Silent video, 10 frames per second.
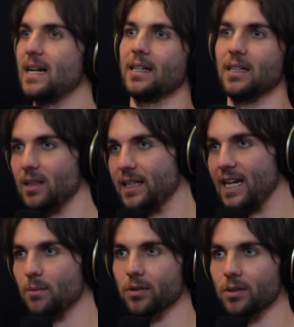
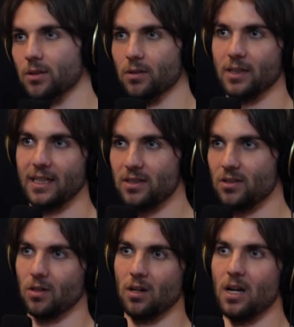technically able to do
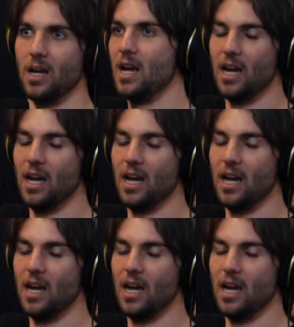this, or